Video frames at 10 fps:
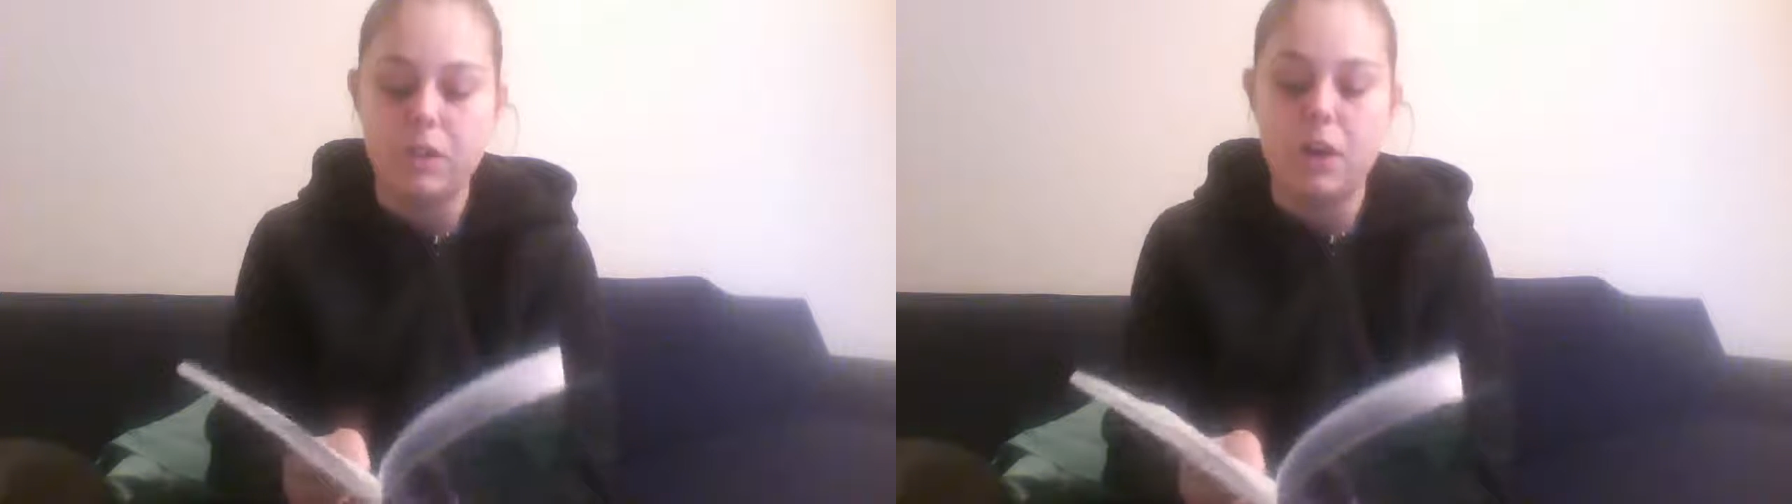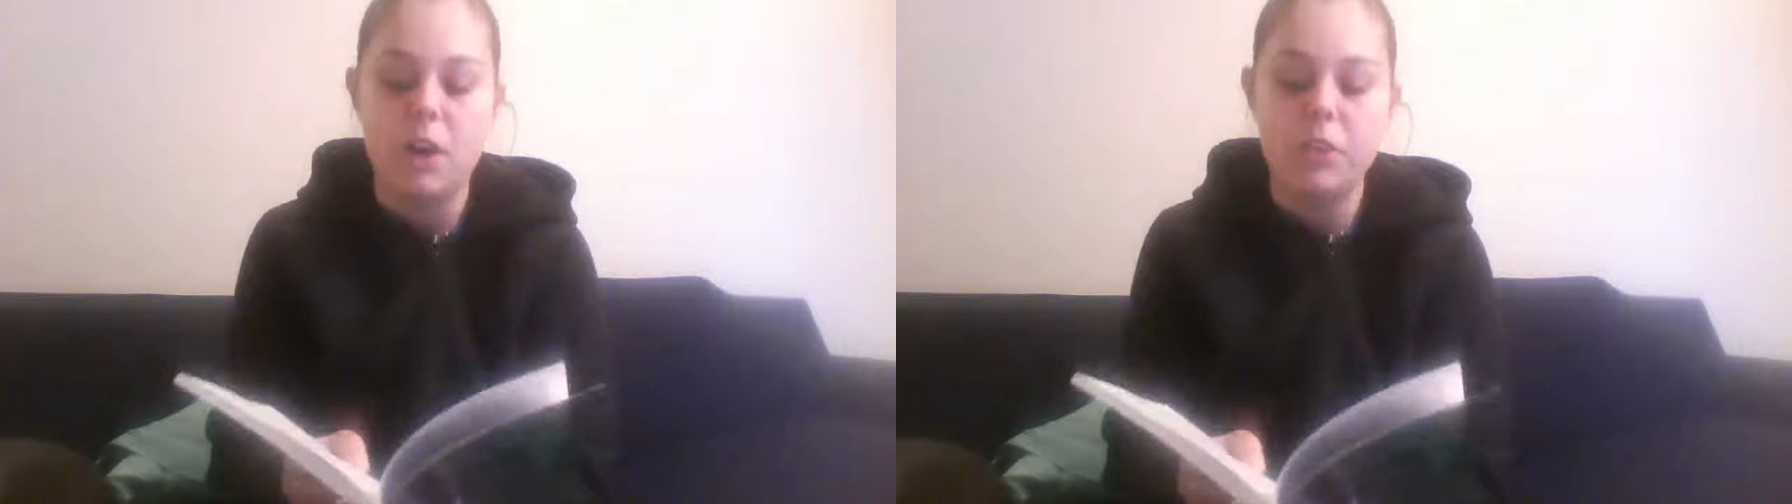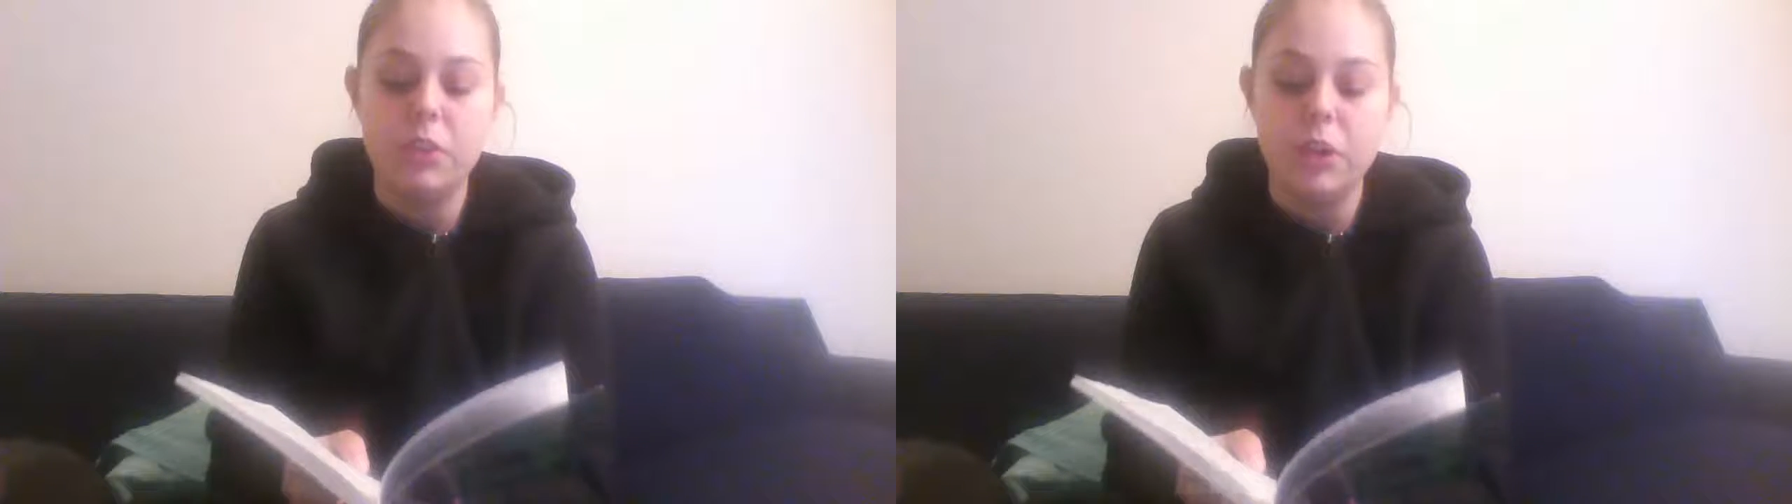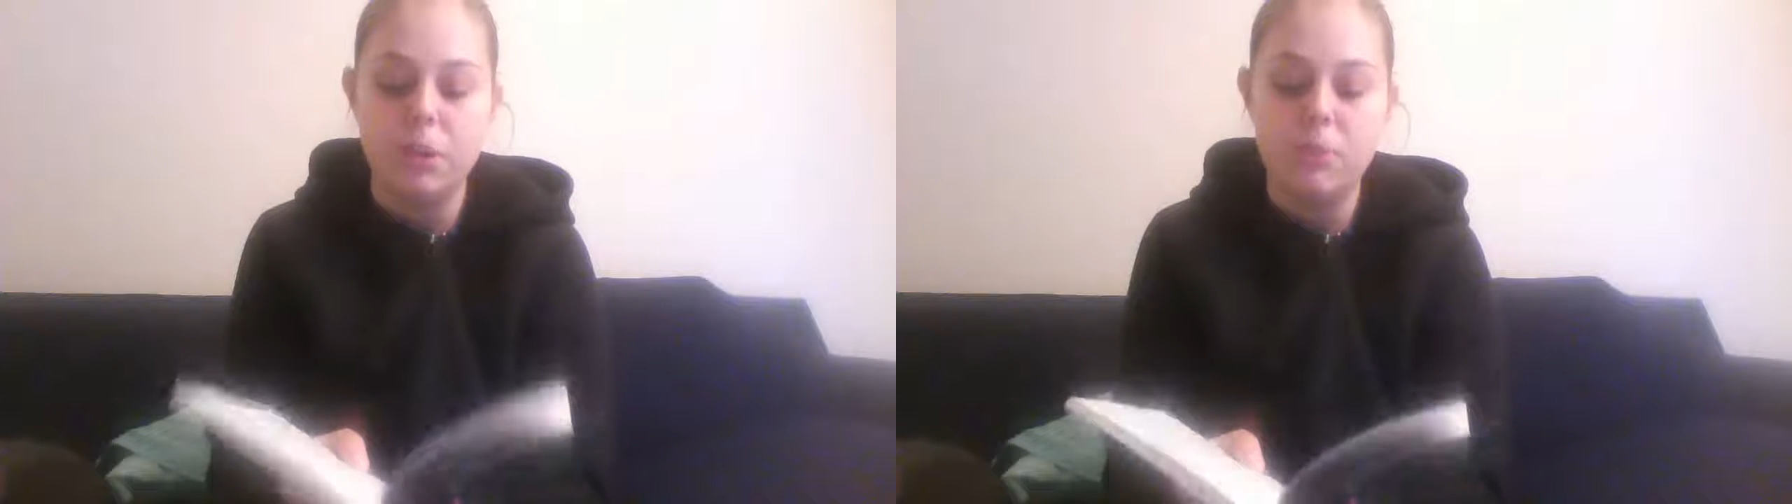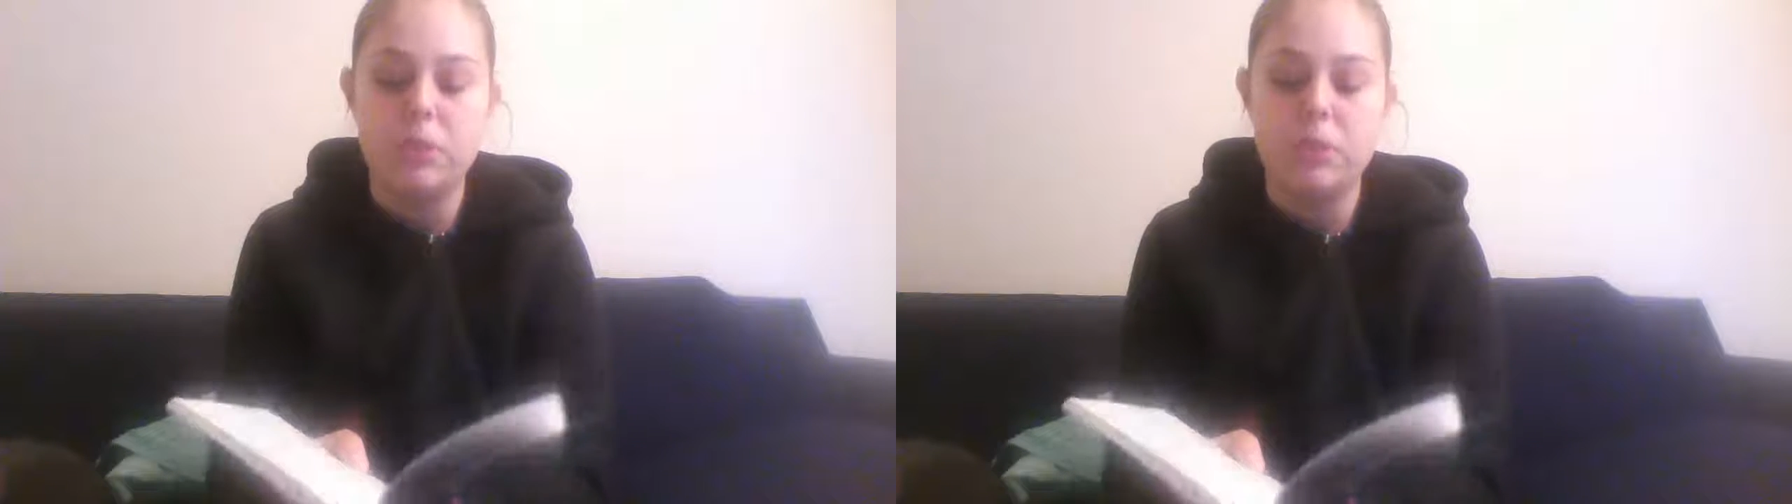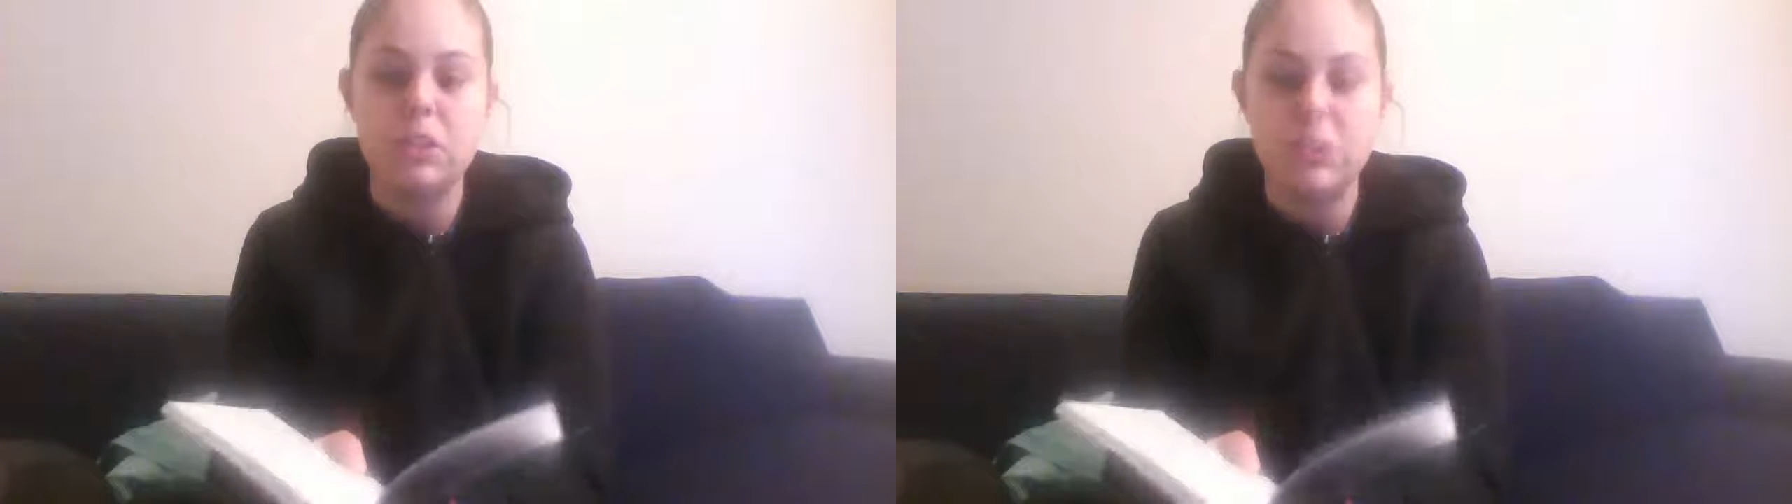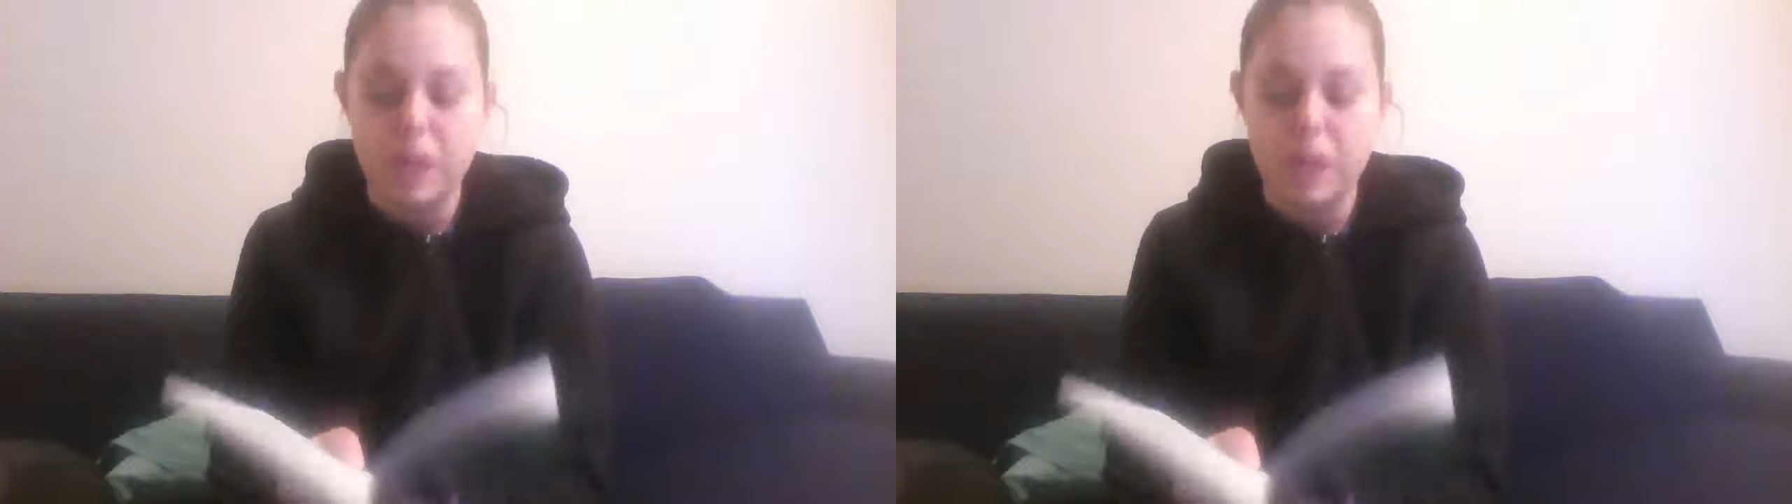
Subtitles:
on the earth instead